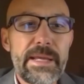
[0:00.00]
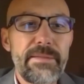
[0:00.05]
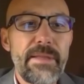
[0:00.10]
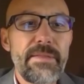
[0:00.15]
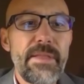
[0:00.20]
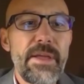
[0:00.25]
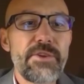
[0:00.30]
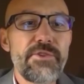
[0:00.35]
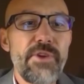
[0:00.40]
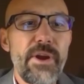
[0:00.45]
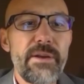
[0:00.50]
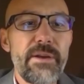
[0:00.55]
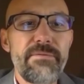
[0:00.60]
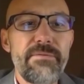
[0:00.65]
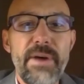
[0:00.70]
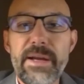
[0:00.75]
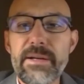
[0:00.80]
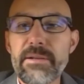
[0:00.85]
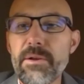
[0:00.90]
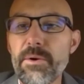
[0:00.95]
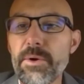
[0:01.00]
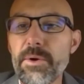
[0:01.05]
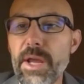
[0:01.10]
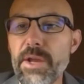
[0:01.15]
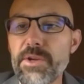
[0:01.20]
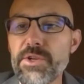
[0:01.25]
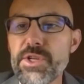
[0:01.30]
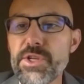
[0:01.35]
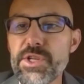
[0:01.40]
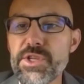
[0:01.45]
and then they try to find a
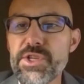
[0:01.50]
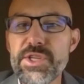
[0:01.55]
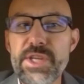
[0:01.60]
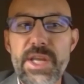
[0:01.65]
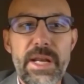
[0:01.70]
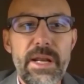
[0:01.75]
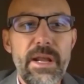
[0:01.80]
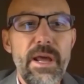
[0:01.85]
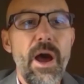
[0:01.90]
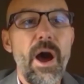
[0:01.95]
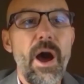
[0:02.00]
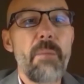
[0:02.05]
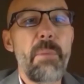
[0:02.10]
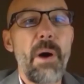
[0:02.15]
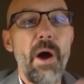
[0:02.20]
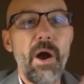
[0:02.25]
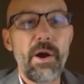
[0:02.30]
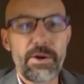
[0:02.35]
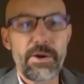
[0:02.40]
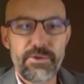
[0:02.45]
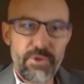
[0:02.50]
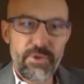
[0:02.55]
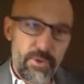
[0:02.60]
location to sit apart.